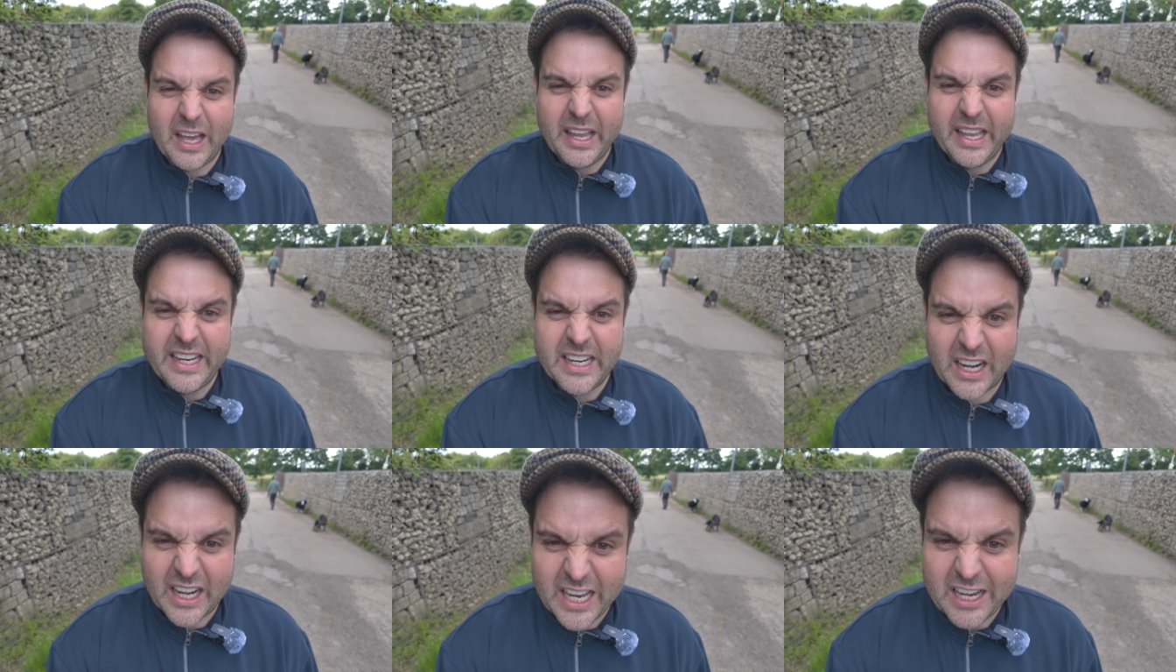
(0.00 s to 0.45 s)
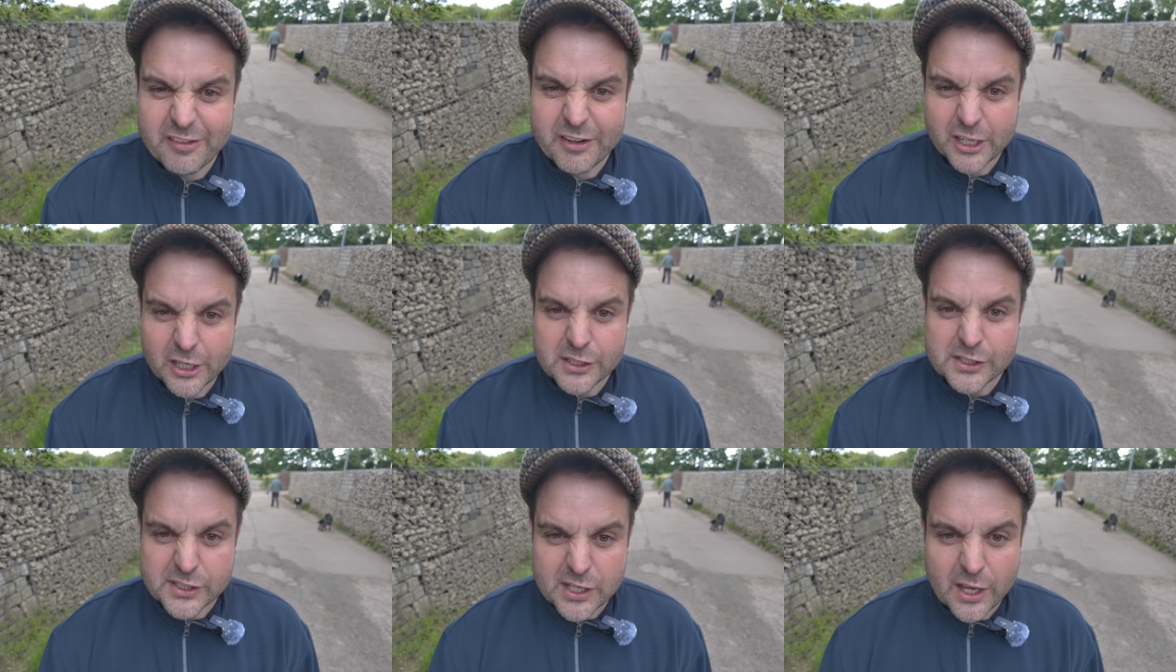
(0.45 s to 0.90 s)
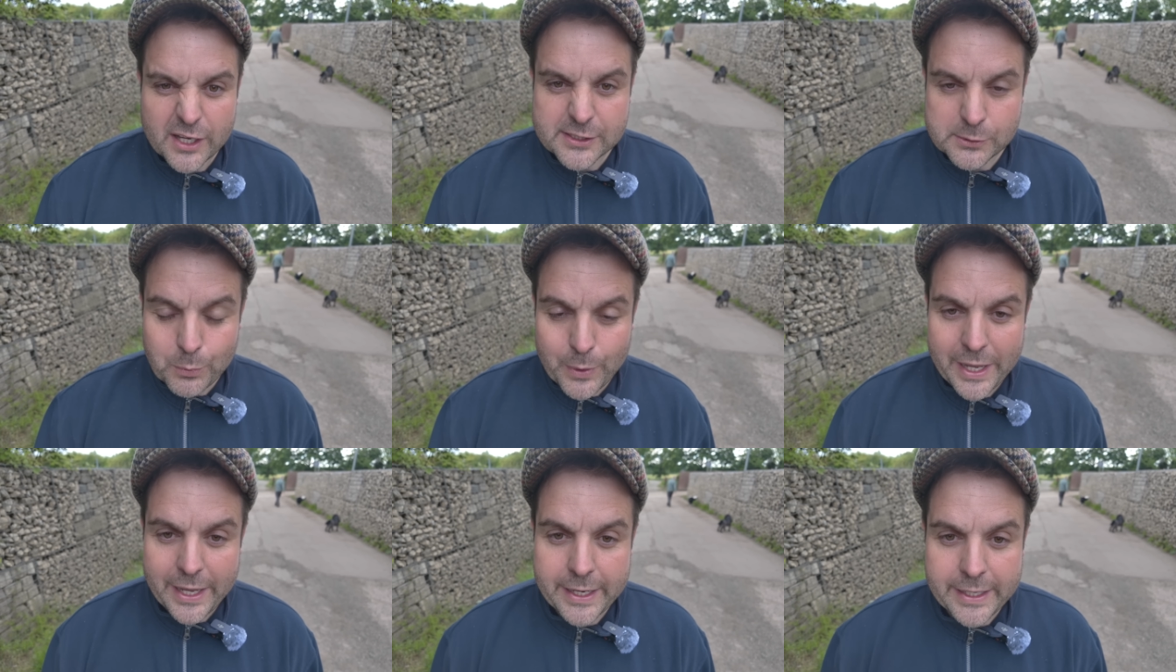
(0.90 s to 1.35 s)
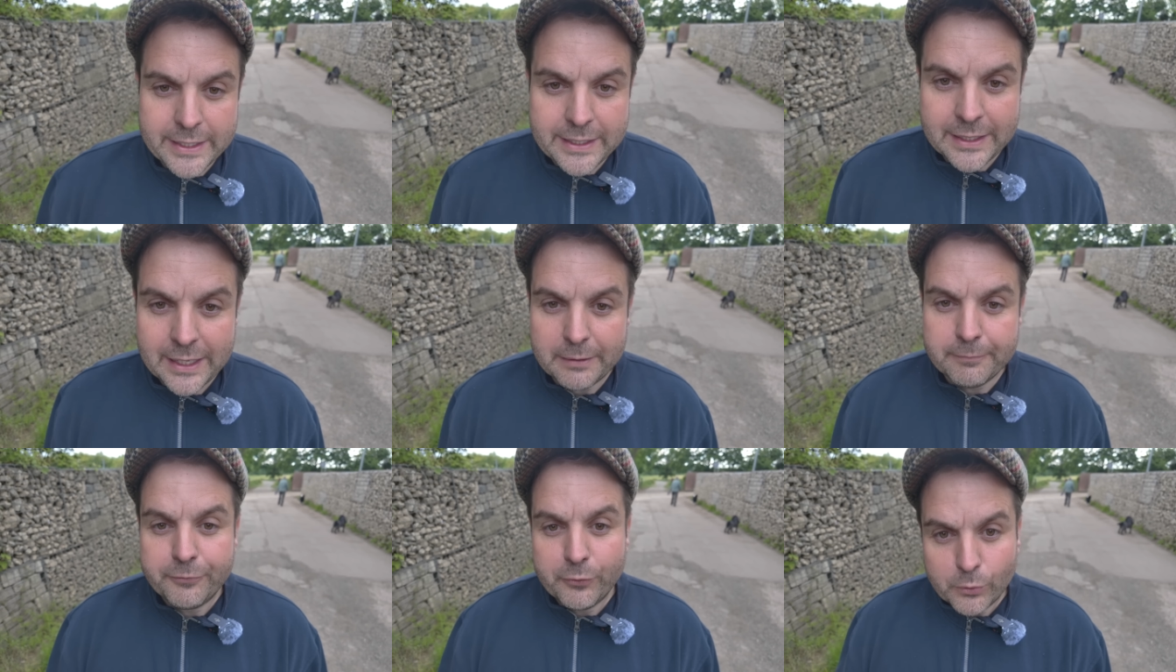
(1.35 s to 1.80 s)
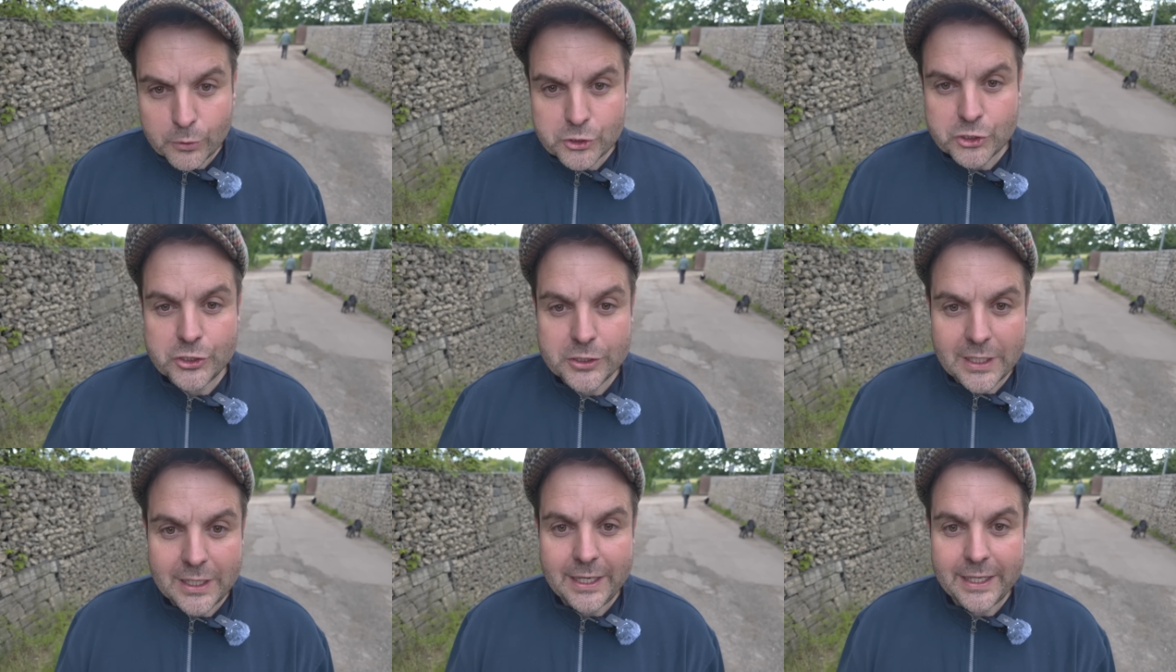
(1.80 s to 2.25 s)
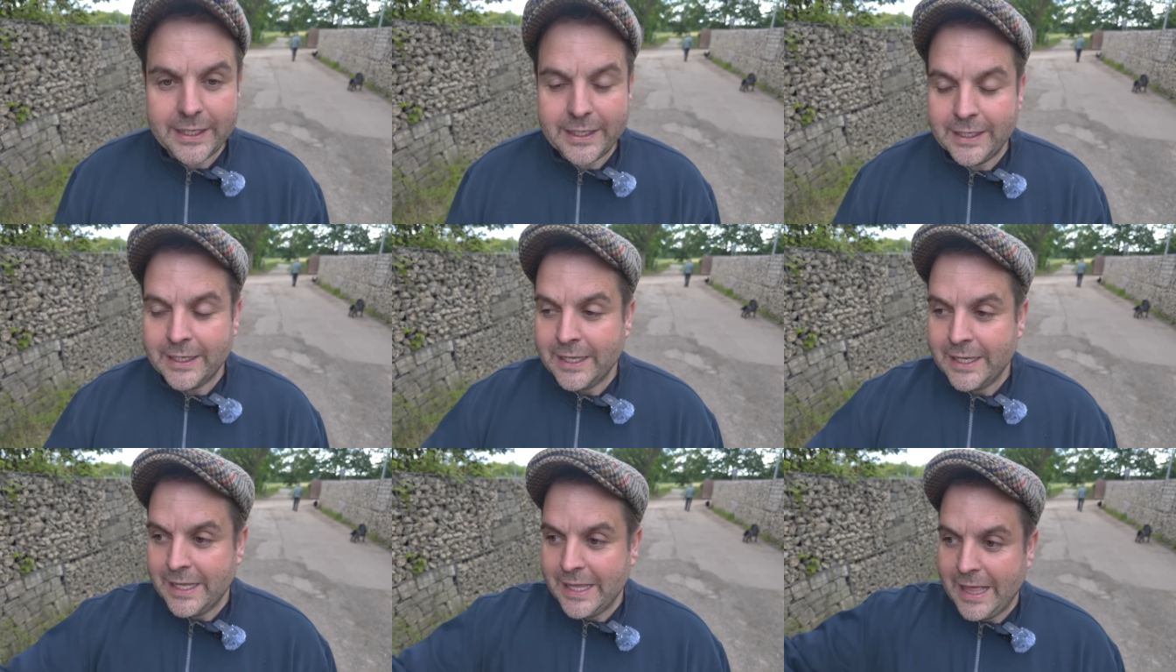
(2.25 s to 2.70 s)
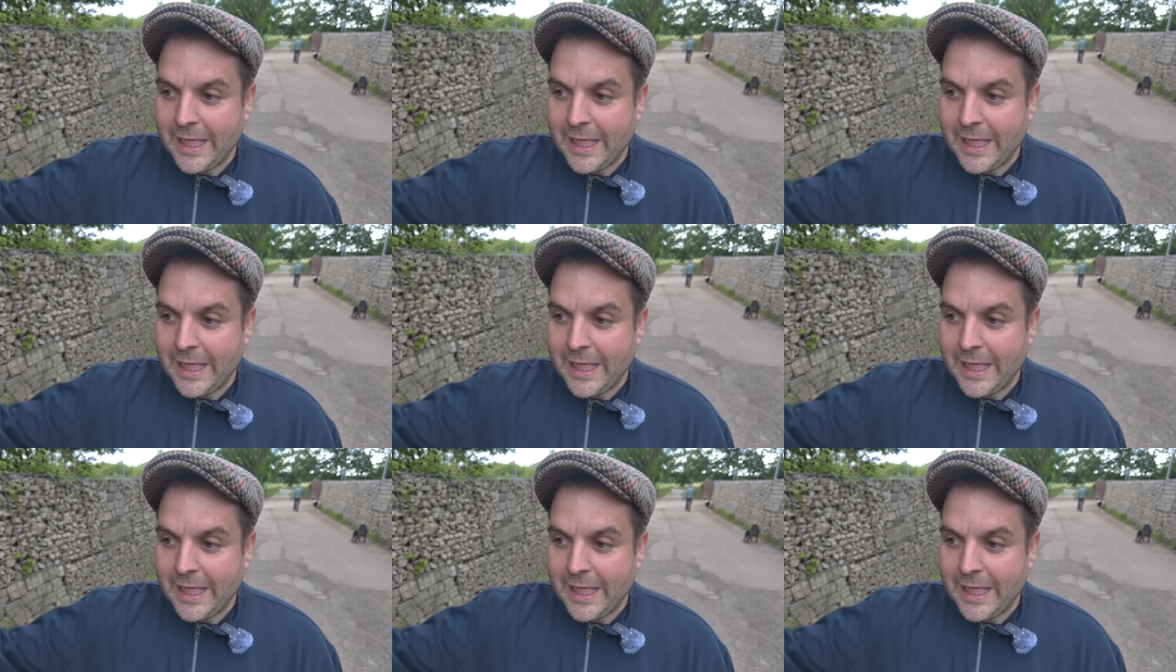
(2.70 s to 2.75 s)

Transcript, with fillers: in a clear and concise way, unfortunately,